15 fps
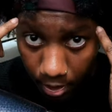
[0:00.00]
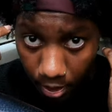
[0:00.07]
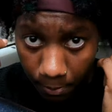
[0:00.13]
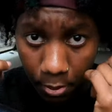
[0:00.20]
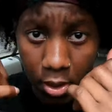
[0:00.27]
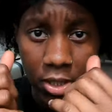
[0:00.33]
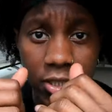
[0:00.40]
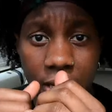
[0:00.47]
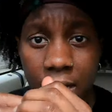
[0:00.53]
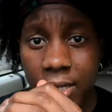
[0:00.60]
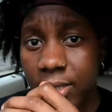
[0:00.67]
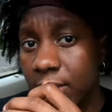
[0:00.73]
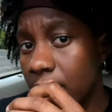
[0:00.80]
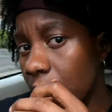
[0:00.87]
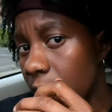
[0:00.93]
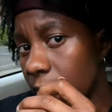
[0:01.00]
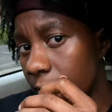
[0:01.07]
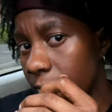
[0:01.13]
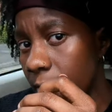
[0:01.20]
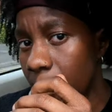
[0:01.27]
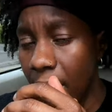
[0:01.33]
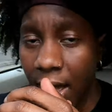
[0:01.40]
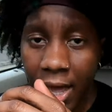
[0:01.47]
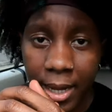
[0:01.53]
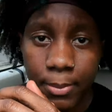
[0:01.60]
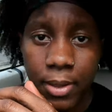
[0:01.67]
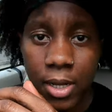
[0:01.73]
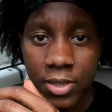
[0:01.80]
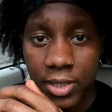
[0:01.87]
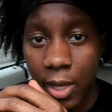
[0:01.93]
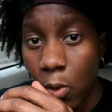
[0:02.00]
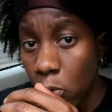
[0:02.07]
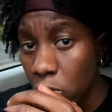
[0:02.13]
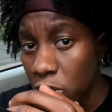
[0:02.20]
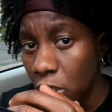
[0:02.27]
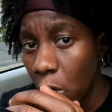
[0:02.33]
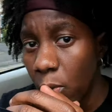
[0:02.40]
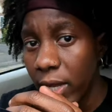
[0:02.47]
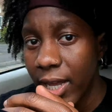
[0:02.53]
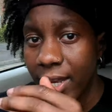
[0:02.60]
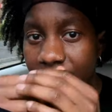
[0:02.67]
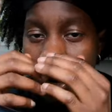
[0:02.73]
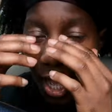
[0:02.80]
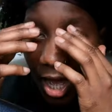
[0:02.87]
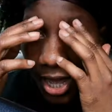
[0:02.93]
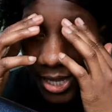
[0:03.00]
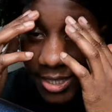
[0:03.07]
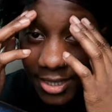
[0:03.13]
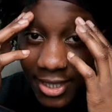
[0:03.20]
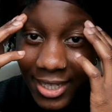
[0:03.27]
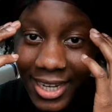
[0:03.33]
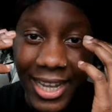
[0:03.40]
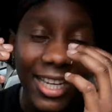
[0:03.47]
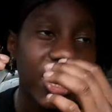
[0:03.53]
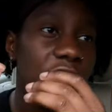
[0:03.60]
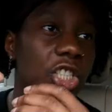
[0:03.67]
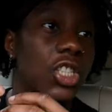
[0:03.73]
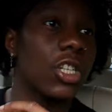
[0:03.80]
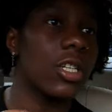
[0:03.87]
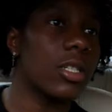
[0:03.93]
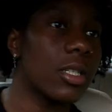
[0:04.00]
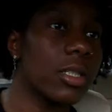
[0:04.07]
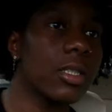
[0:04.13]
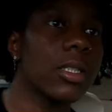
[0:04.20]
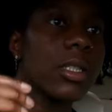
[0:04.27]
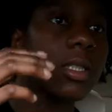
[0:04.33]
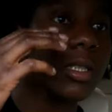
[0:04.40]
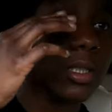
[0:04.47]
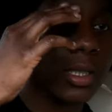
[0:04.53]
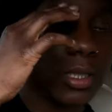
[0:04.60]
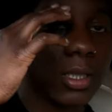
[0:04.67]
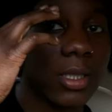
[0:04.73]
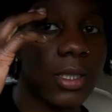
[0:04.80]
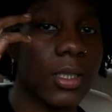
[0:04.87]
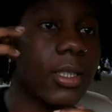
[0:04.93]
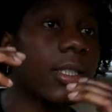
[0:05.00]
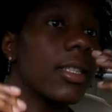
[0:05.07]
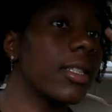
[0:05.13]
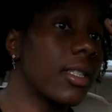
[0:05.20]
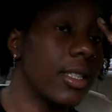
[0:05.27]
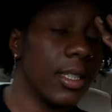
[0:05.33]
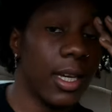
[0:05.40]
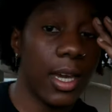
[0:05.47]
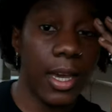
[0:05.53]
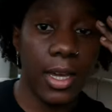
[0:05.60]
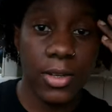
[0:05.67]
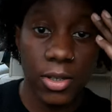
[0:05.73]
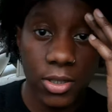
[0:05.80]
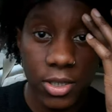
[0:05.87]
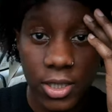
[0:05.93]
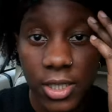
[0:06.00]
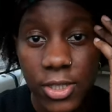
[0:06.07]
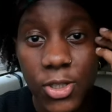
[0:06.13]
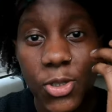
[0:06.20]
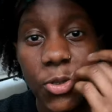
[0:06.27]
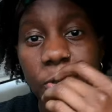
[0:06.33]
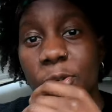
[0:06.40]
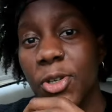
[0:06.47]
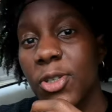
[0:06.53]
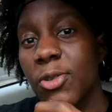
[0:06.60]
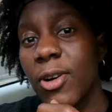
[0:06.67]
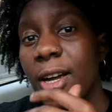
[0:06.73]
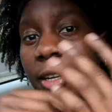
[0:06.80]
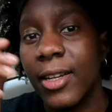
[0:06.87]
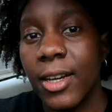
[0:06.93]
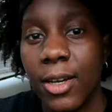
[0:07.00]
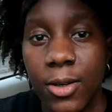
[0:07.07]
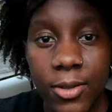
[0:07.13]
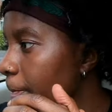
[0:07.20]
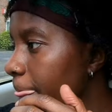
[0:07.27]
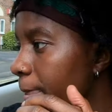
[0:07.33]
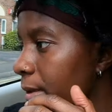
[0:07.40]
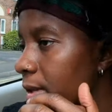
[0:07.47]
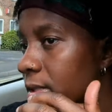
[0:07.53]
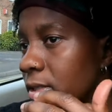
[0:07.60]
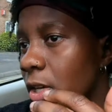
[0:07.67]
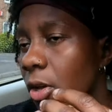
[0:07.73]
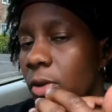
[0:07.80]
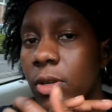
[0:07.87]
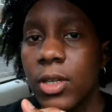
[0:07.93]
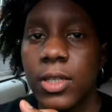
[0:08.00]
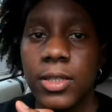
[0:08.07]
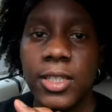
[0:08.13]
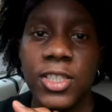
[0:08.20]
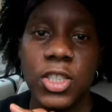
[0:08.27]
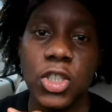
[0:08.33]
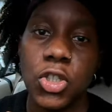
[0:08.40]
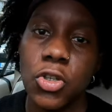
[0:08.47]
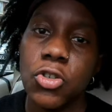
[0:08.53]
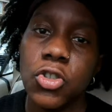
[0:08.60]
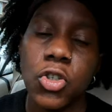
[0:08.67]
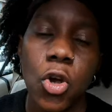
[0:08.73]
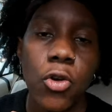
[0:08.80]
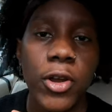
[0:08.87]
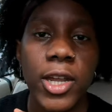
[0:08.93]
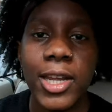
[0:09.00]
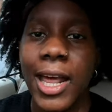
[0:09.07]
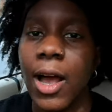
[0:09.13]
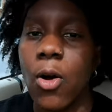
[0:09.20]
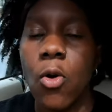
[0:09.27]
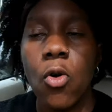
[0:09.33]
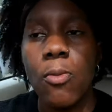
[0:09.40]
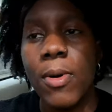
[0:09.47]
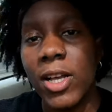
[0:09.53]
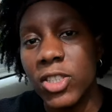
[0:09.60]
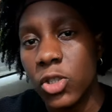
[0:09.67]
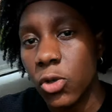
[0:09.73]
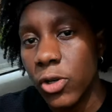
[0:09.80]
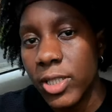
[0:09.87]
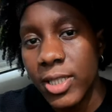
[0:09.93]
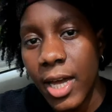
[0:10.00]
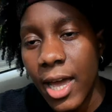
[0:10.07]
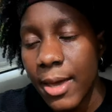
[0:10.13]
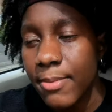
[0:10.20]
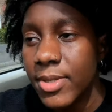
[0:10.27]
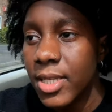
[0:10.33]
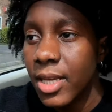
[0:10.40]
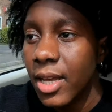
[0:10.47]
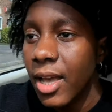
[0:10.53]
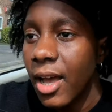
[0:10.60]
apologize for my eyebrows. They're also in isolation. Yeah, not looking too good right now. So this is a true story, like all my story times.